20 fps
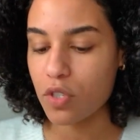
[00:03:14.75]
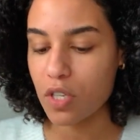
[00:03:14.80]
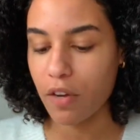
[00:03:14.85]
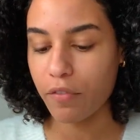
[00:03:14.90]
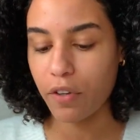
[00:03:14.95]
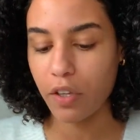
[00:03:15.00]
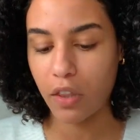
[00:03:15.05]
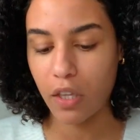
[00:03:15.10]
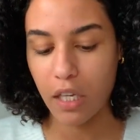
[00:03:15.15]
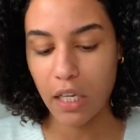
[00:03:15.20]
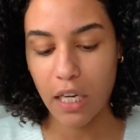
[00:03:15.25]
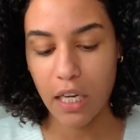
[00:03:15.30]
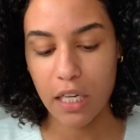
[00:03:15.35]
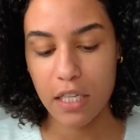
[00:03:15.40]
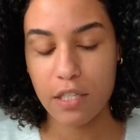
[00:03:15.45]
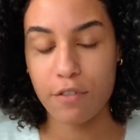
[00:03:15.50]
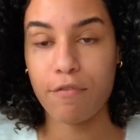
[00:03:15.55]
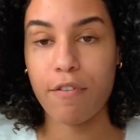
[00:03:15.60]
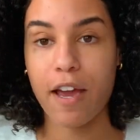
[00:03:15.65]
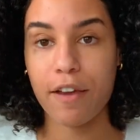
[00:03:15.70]
everything and
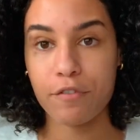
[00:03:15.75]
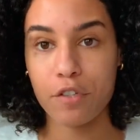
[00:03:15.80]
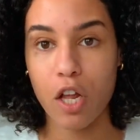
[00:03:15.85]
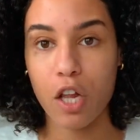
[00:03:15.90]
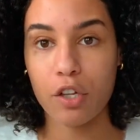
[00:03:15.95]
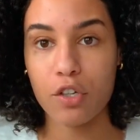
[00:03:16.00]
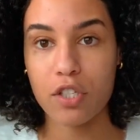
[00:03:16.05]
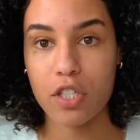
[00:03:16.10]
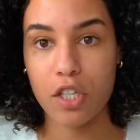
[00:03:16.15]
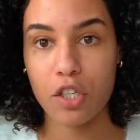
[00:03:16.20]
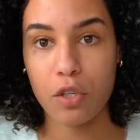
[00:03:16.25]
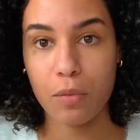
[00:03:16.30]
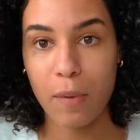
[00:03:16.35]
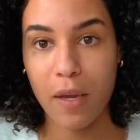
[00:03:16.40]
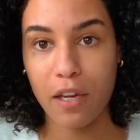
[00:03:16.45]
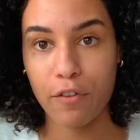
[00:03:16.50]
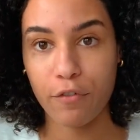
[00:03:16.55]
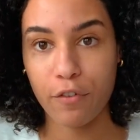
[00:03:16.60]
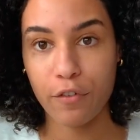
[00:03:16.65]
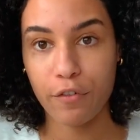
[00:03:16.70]
it's $5 that you
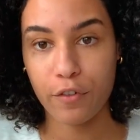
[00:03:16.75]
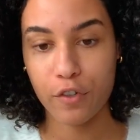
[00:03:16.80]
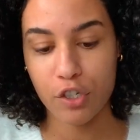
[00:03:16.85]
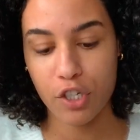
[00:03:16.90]
pay for for